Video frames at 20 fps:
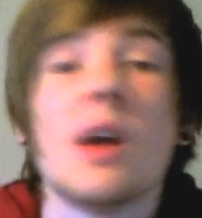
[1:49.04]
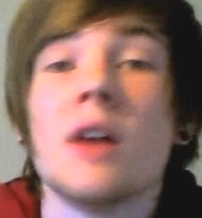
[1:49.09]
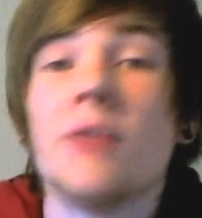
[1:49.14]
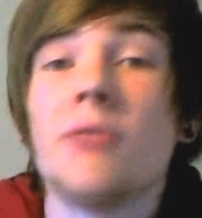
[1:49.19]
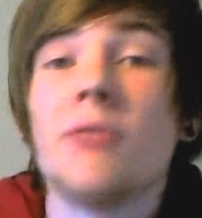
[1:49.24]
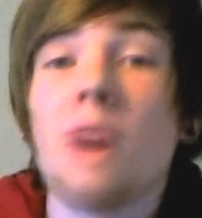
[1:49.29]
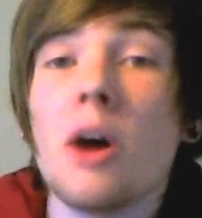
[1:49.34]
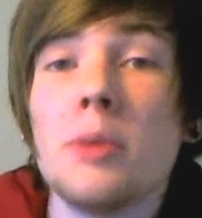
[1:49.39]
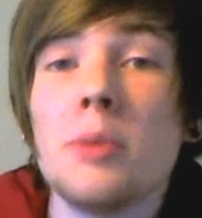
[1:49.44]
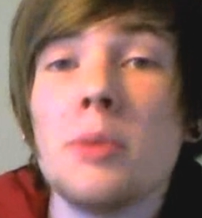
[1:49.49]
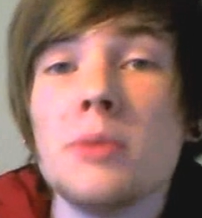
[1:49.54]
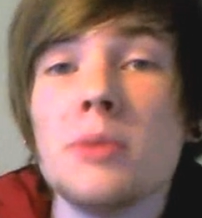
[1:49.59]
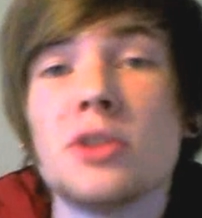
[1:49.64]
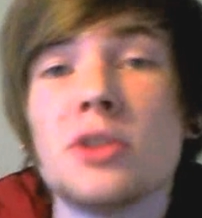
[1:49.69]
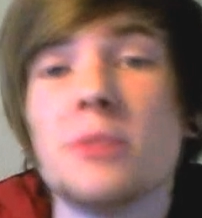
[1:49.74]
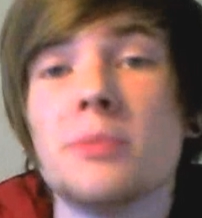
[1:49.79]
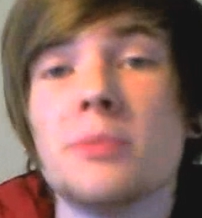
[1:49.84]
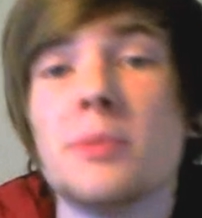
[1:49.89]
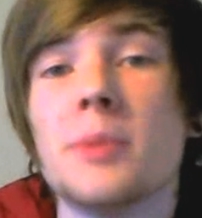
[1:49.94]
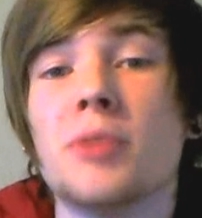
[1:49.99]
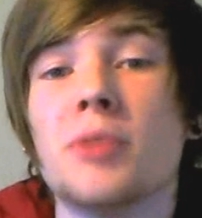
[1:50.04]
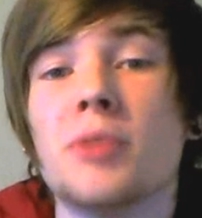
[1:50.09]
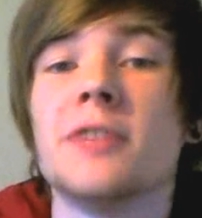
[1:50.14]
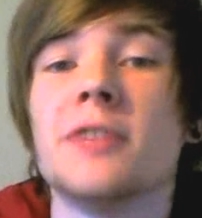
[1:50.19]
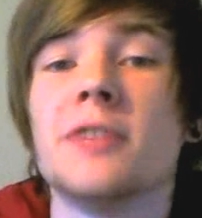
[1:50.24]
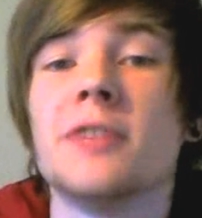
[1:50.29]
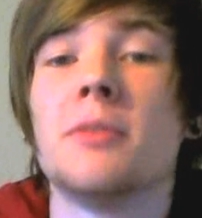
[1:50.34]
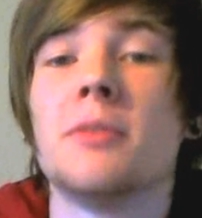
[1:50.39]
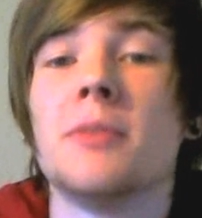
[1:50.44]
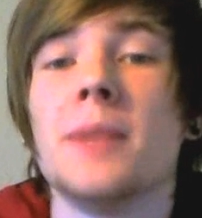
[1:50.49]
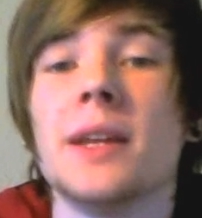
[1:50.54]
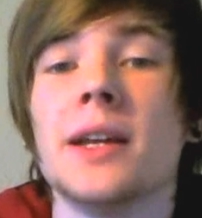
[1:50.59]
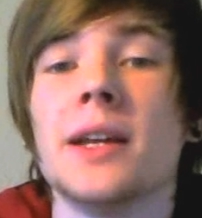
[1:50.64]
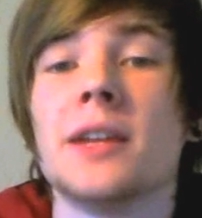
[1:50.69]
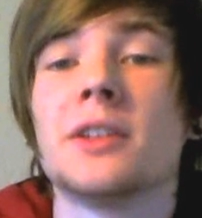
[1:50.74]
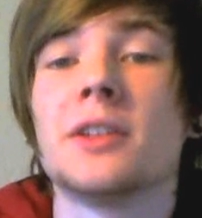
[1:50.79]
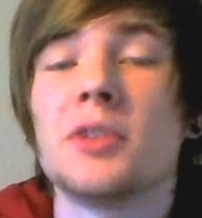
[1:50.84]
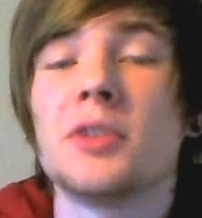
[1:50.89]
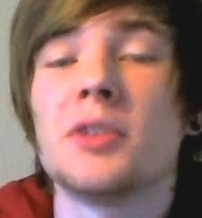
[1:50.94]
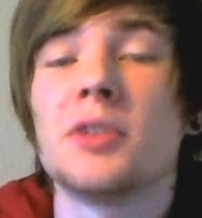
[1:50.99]
Vileplume should be pretty familiar
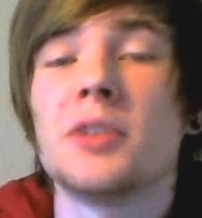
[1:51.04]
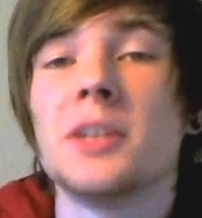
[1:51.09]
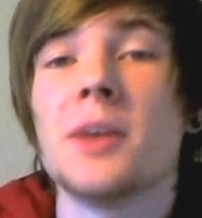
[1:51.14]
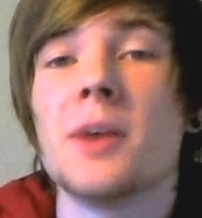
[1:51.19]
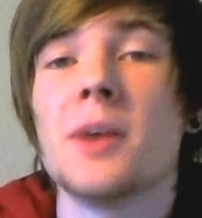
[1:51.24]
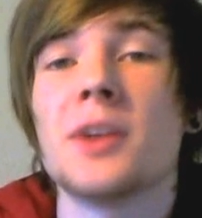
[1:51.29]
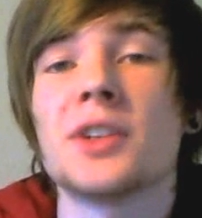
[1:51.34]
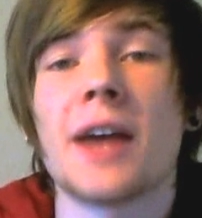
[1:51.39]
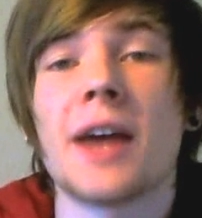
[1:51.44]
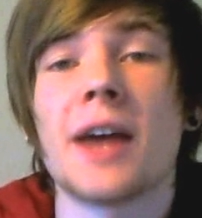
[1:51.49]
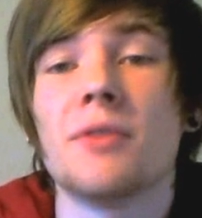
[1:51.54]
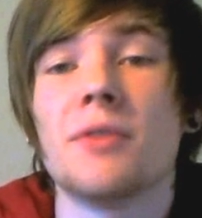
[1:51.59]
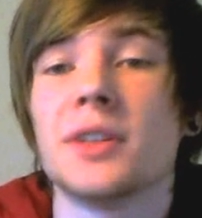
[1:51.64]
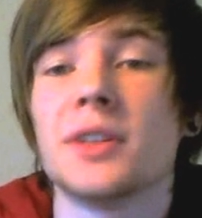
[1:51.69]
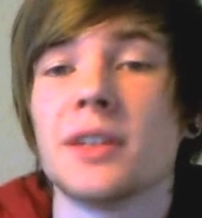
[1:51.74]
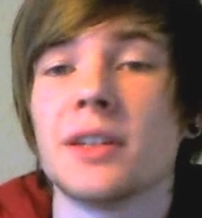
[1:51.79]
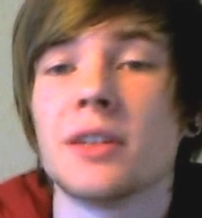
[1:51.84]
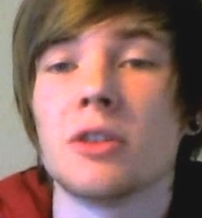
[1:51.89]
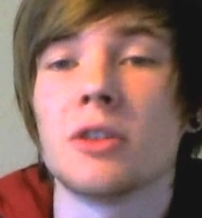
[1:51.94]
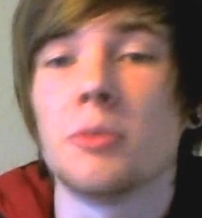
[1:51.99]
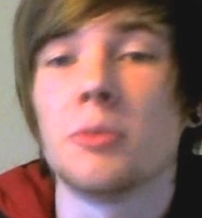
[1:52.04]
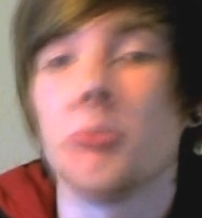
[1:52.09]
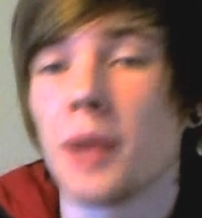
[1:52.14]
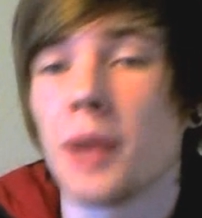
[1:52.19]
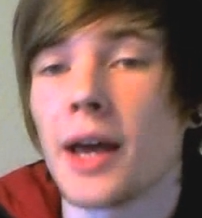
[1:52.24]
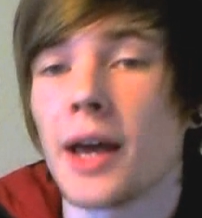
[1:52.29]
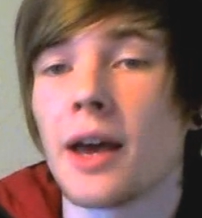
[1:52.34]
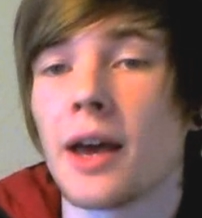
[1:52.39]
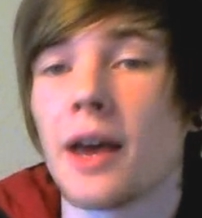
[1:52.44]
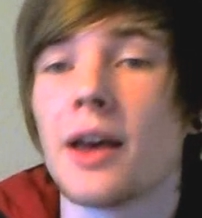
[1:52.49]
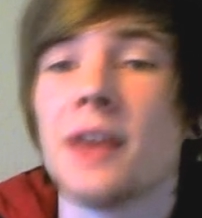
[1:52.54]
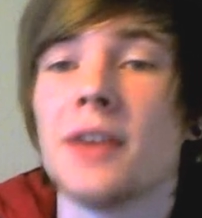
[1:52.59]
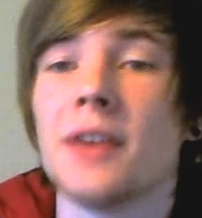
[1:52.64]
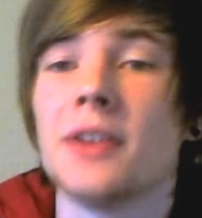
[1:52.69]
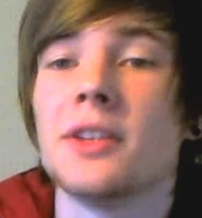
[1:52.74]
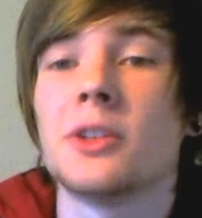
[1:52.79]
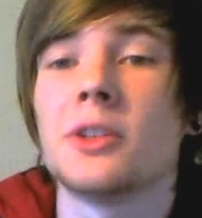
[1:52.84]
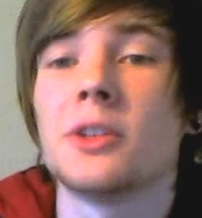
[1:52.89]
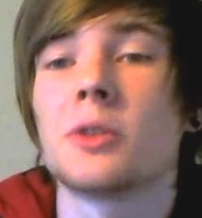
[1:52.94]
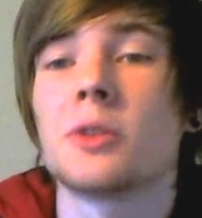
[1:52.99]
to pretty much every single player,
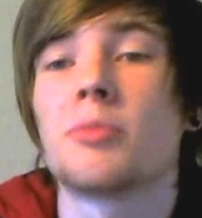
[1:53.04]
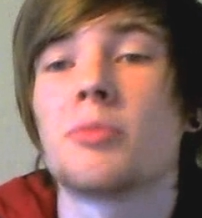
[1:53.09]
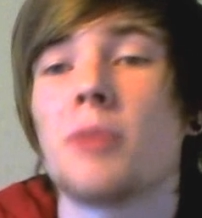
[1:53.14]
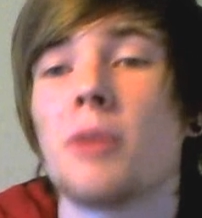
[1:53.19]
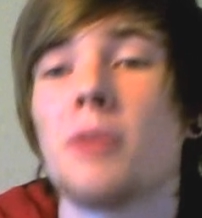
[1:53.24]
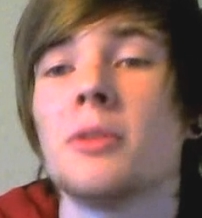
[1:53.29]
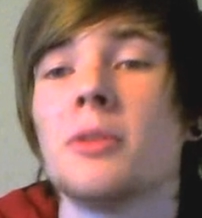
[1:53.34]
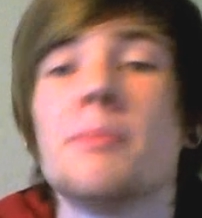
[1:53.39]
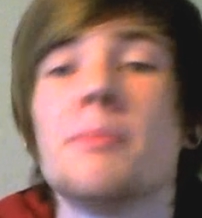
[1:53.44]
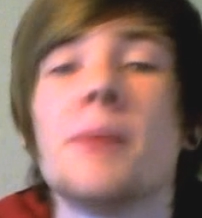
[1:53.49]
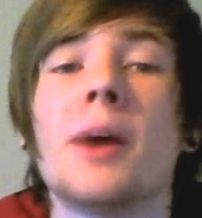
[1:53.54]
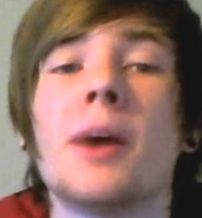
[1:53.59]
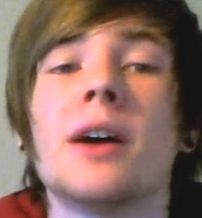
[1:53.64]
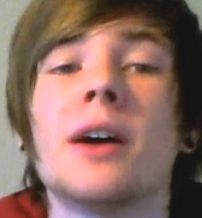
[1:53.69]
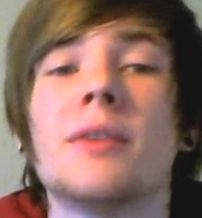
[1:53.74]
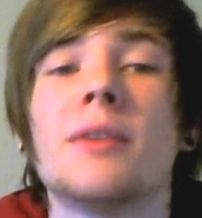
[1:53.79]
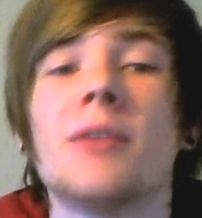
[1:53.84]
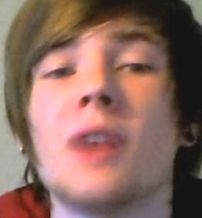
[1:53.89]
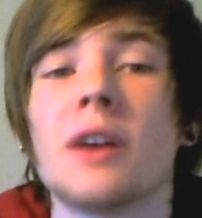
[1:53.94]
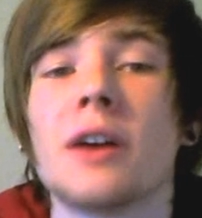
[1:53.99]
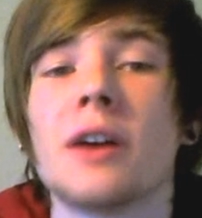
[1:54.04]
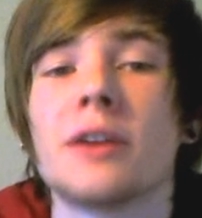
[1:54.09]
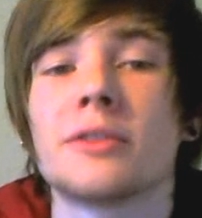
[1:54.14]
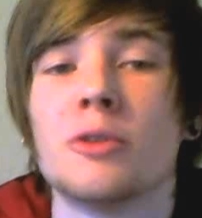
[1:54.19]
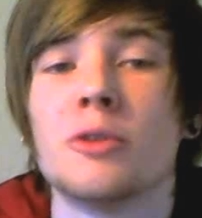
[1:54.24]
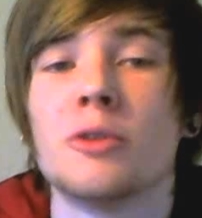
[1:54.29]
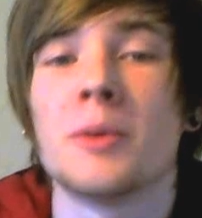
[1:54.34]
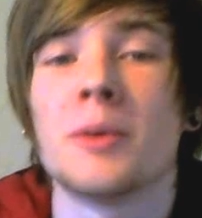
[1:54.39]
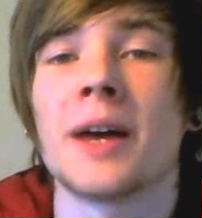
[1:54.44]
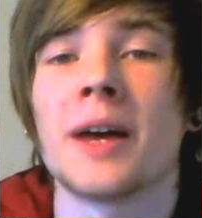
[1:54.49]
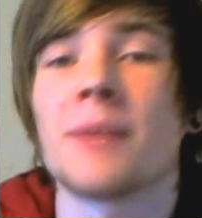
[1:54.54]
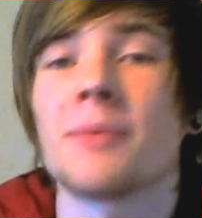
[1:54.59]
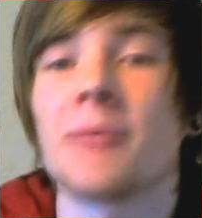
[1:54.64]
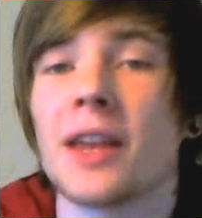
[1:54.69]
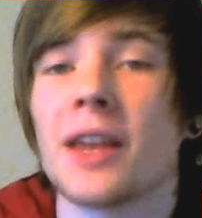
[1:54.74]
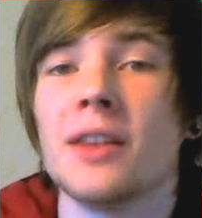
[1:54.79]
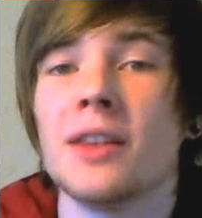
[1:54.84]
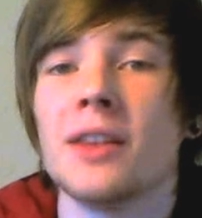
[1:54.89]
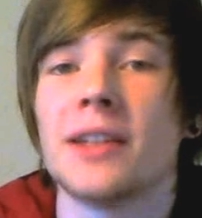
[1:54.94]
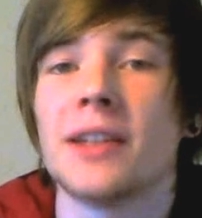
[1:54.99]
since it's a prominent part of last format
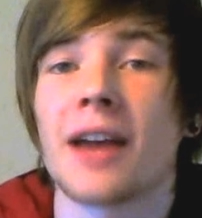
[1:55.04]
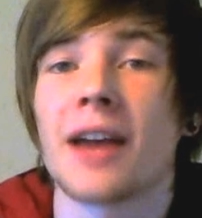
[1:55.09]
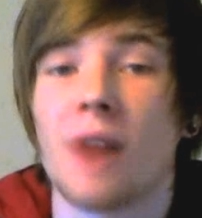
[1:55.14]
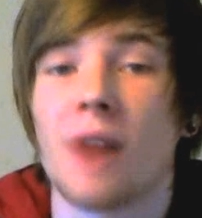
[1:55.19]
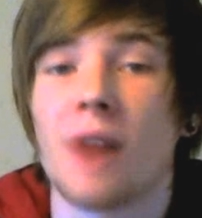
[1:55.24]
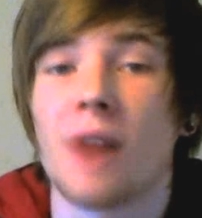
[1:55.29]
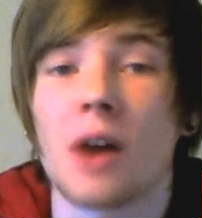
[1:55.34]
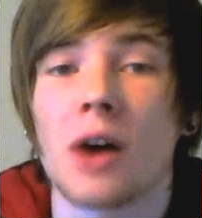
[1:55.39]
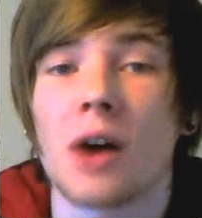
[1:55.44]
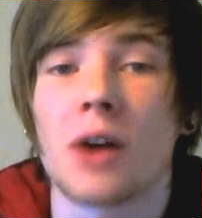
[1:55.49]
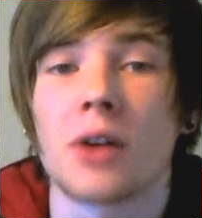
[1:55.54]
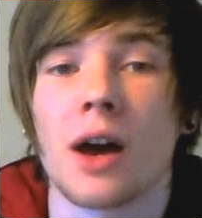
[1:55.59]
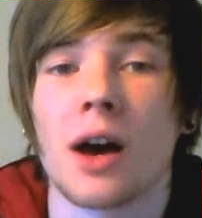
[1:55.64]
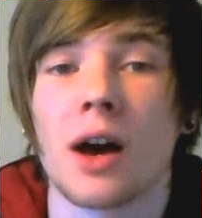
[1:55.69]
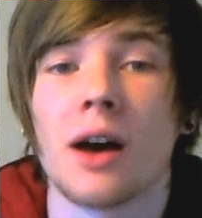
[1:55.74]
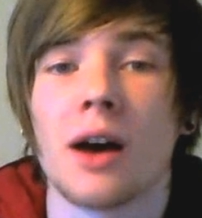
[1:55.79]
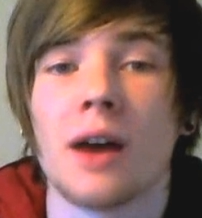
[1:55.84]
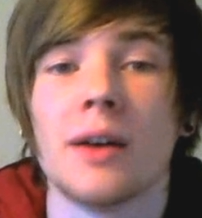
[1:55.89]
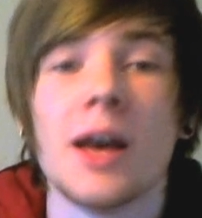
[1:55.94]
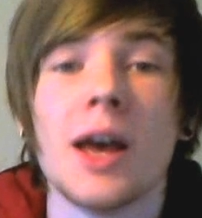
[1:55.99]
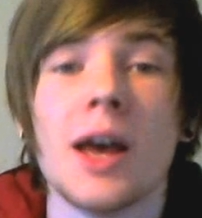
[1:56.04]
in the deck Vilegar.